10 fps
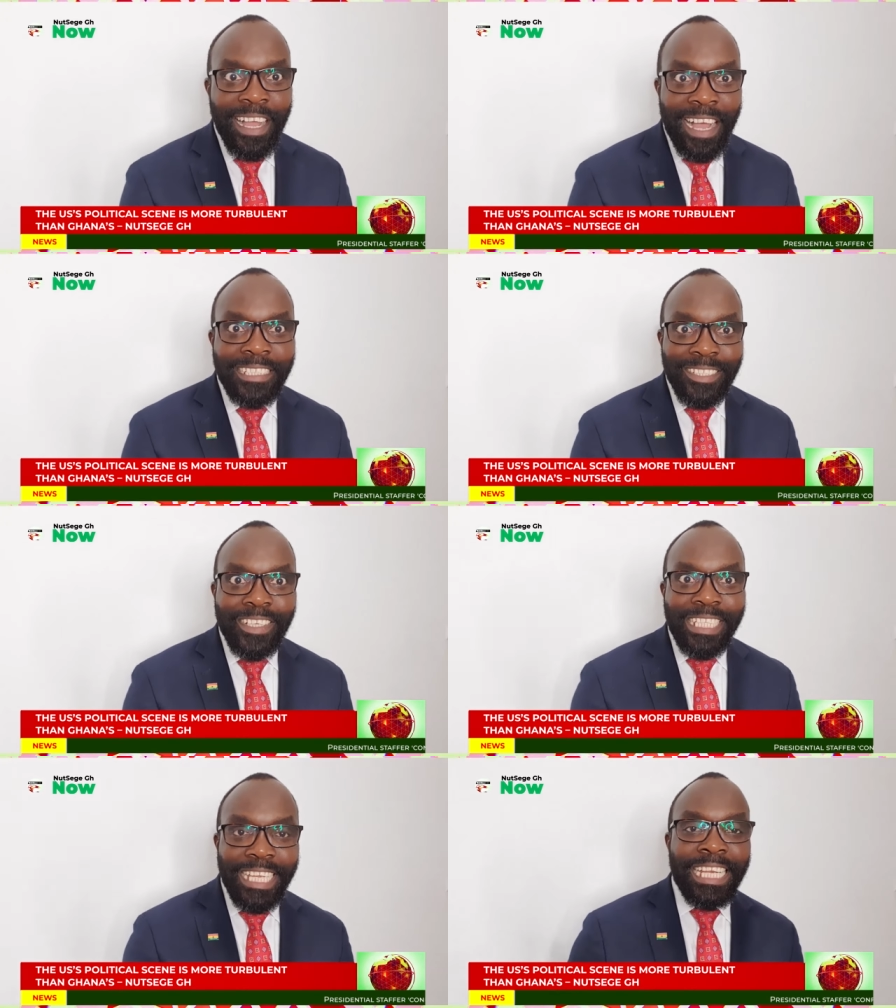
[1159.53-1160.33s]
has
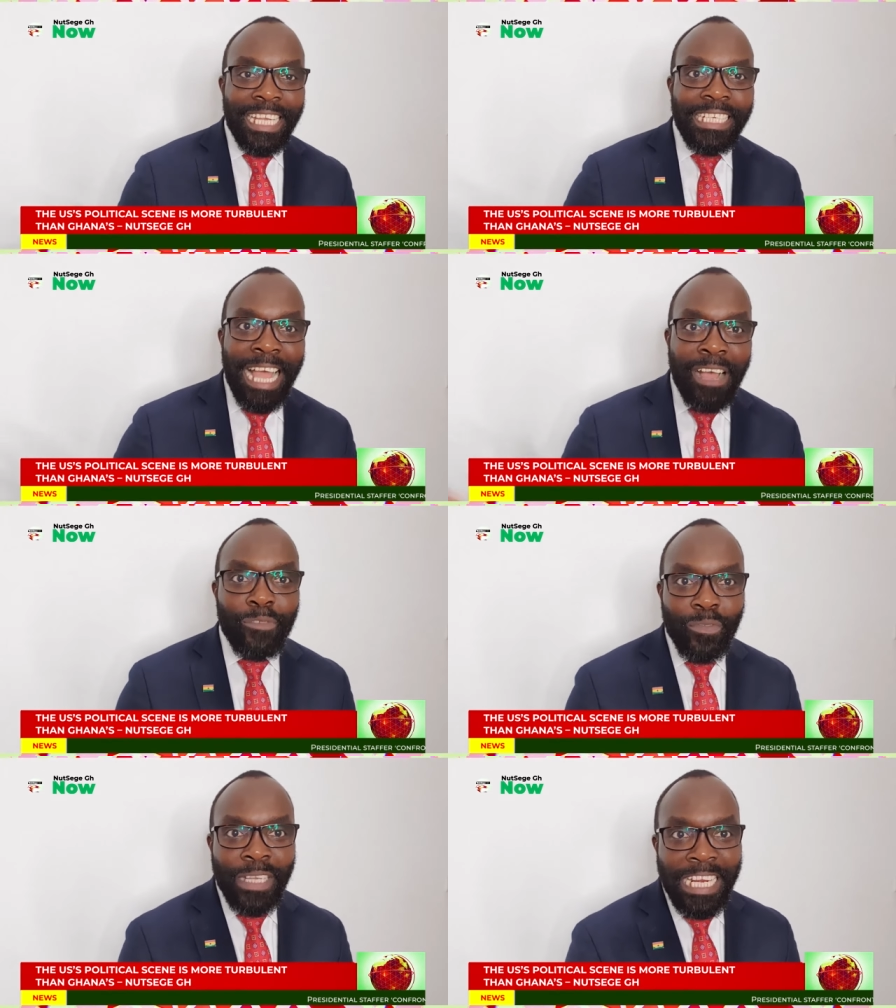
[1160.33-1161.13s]
not declared half
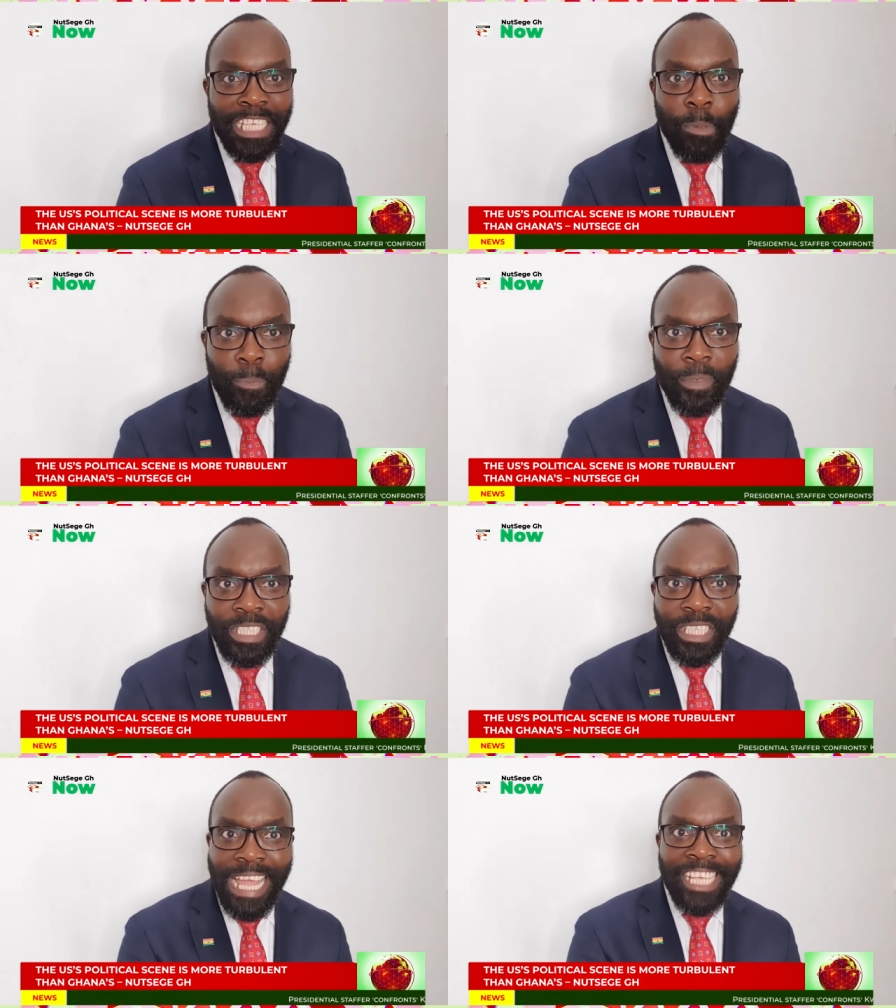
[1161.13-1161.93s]
of Ghana's
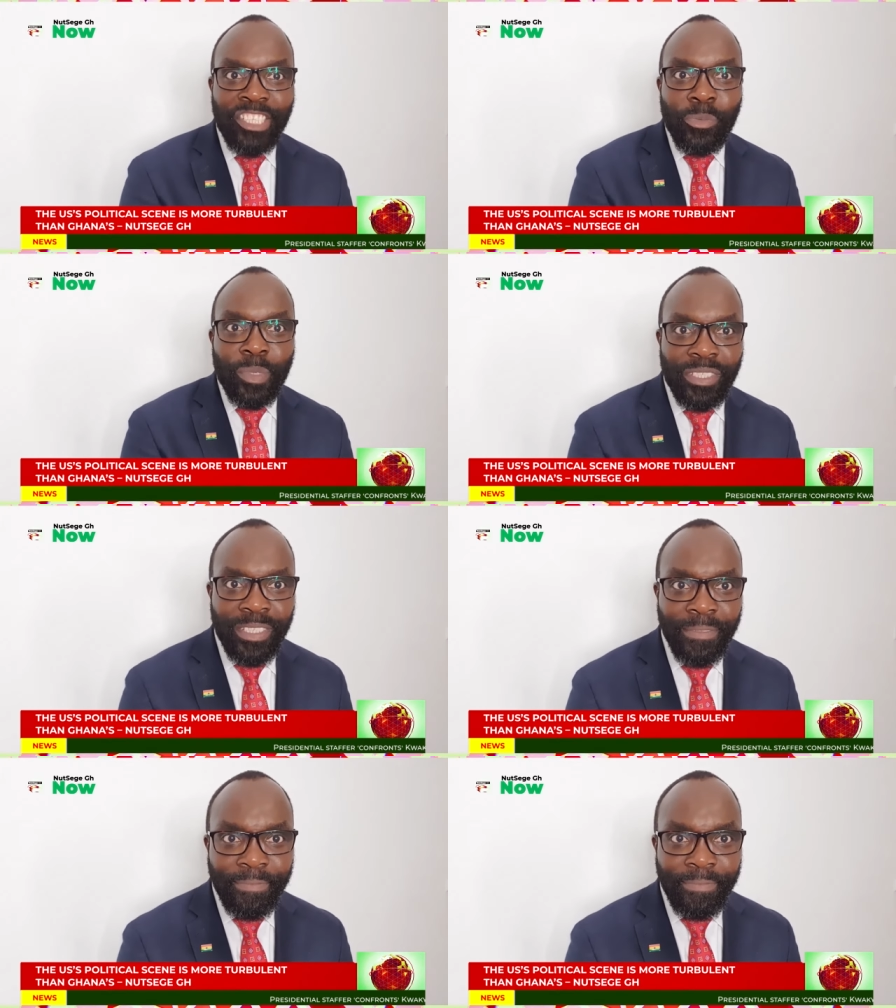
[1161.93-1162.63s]
population extremists.